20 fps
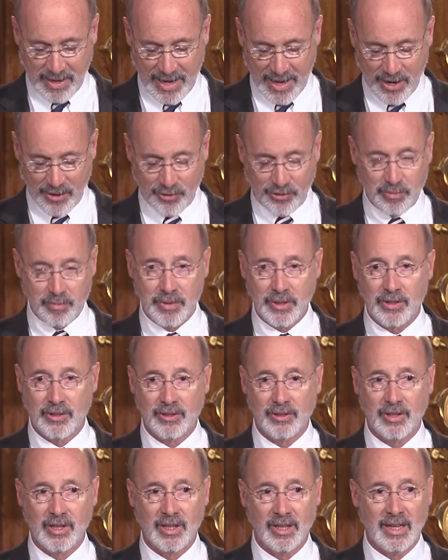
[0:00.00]
House
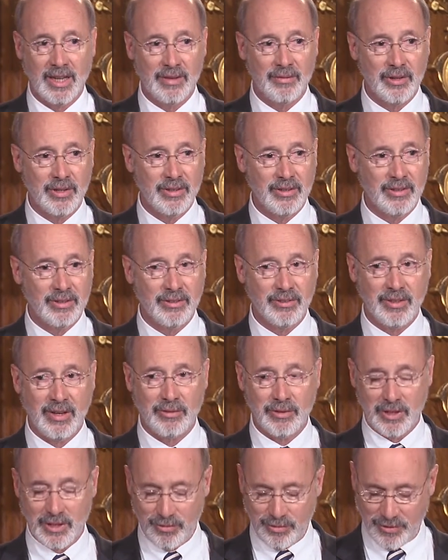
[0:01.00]
Bill
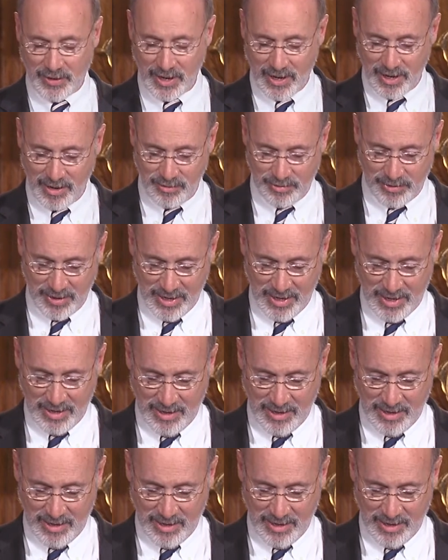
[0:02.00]
1175,